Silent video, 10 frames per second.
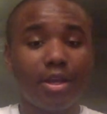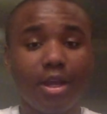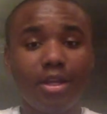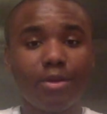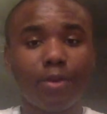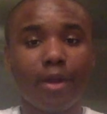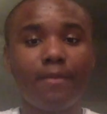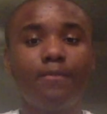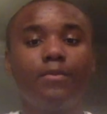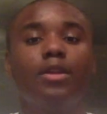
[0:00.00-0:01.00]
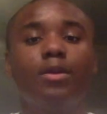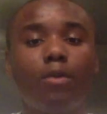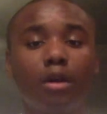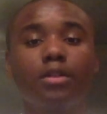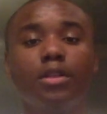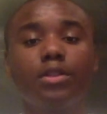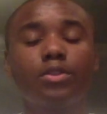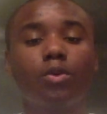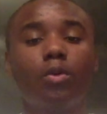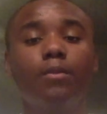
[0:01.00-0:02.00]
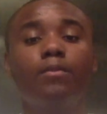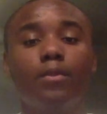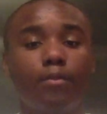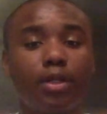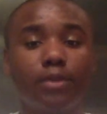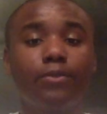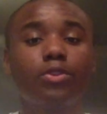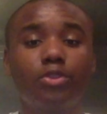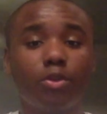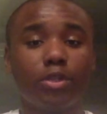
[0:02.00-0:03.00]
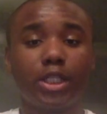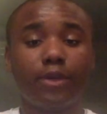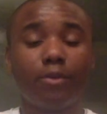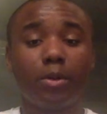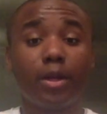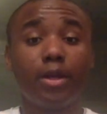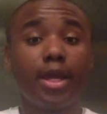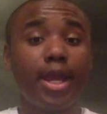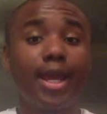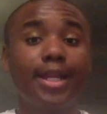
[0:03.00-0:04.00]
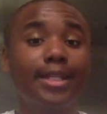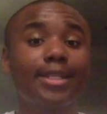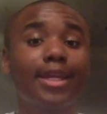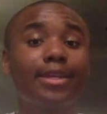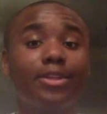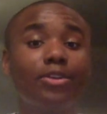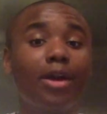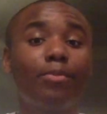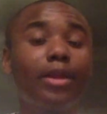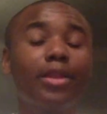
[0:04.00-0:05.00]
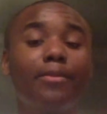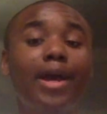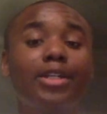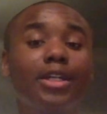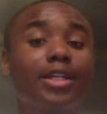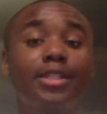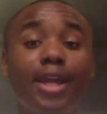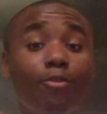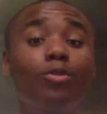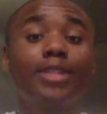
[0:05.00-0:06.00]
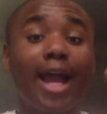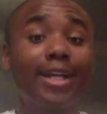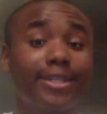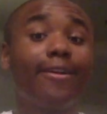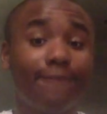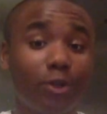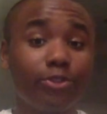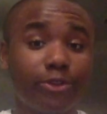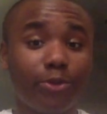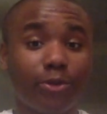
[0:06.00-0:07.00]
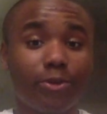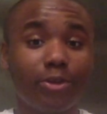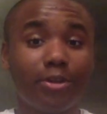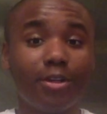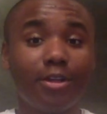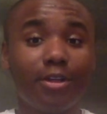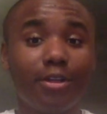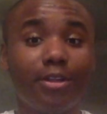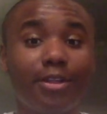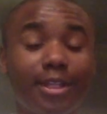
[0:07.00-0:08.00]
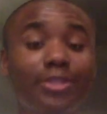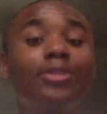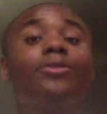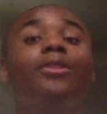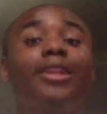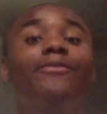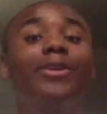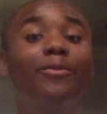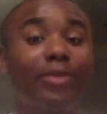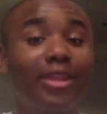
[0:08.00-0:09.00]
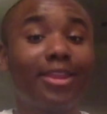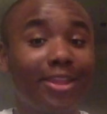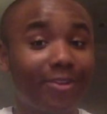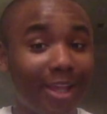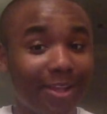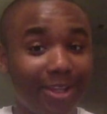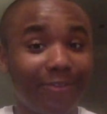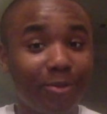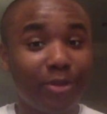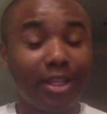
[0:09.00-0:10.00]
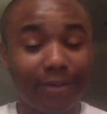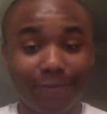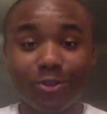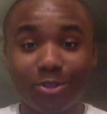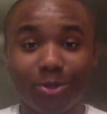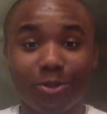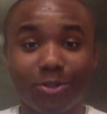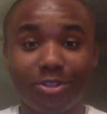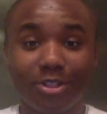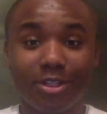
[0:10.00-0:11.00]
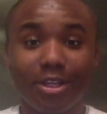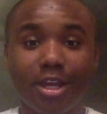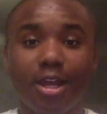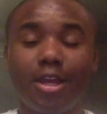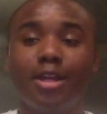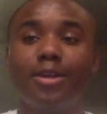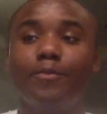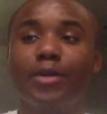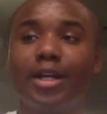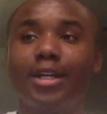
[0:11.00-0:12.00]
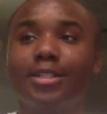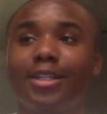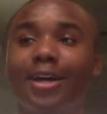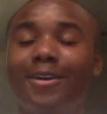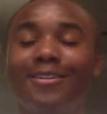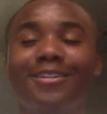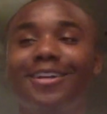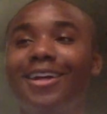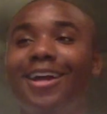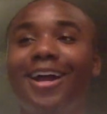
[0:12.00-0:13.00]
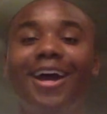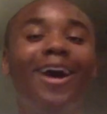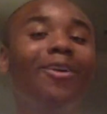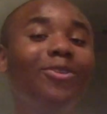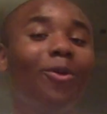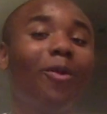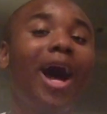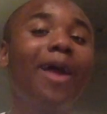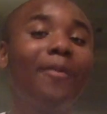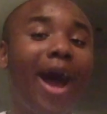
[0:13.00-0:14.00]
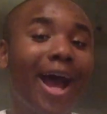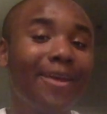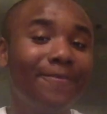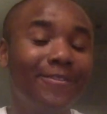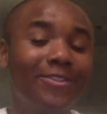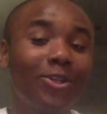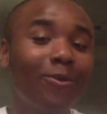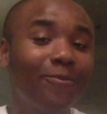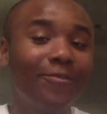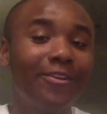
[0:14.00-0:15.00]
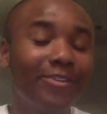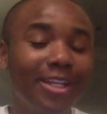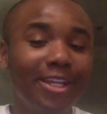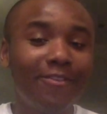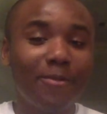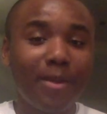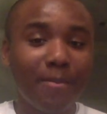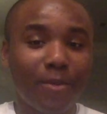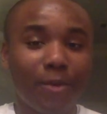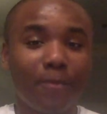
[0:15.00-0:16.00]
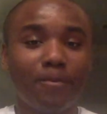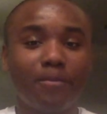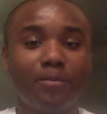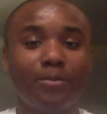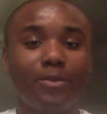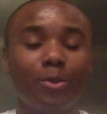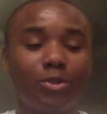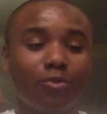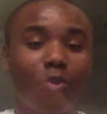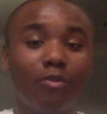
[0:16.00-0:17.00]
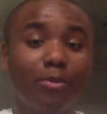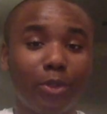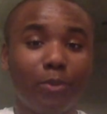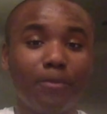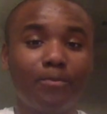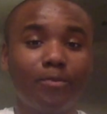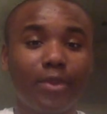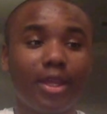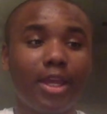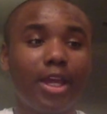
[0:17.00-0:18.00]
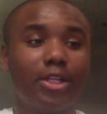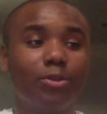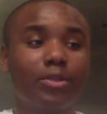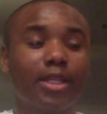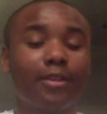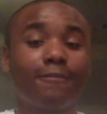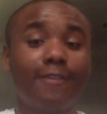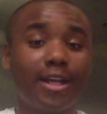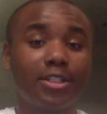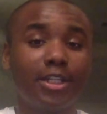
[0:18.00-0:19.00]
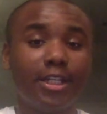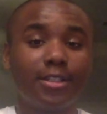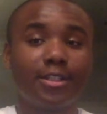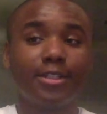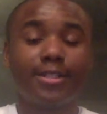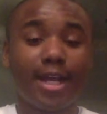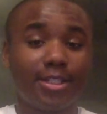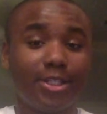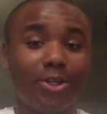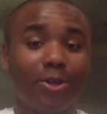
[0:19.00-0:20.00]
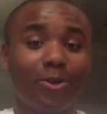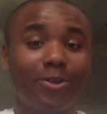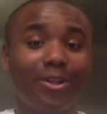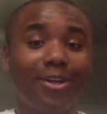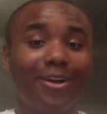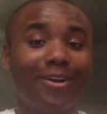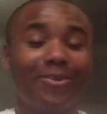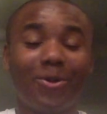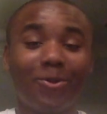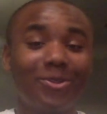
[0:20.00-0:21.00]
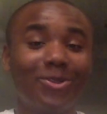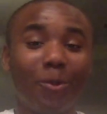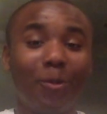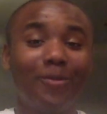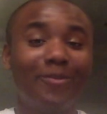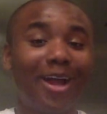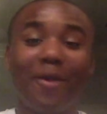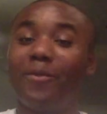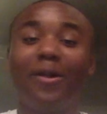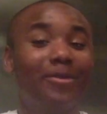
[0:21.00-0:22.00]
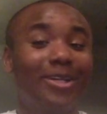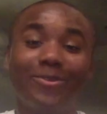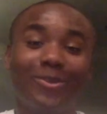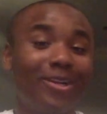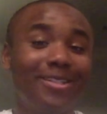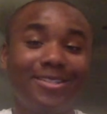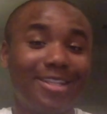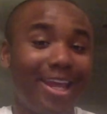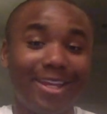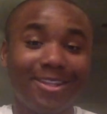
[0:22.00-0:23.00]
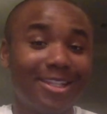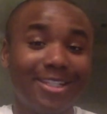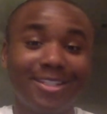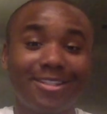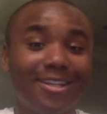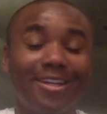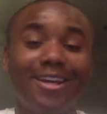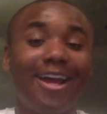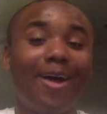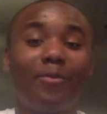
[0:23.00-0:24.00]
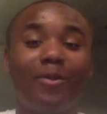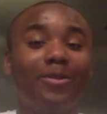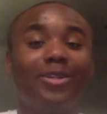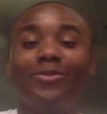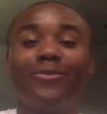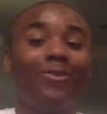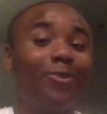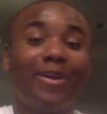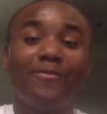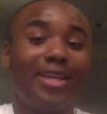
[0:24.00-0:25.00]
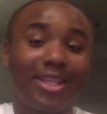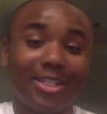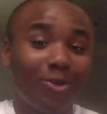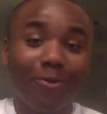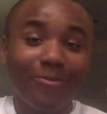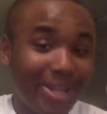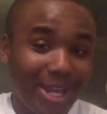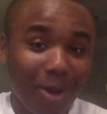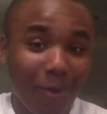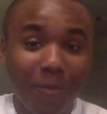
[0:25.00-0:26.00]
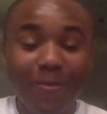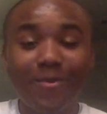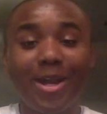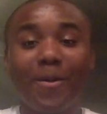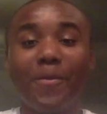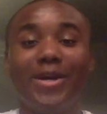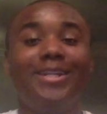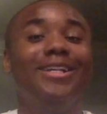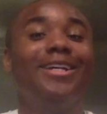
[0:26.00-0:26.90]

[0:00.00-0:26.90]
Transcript: Anyway, walked into the school, bunch of fursuiters everywhere, and it's like you're not breaking the magic because everyone's actually a fursuiter. That's their living, they're like living, breathing fursuiters. Because I don't know why, but I so vividly remember it was Rover Bloom. And she was like the fashionista, sassy girl of the whole school. I'm probably gonna regret saying this. I'm probably gonna regret making this whole video, but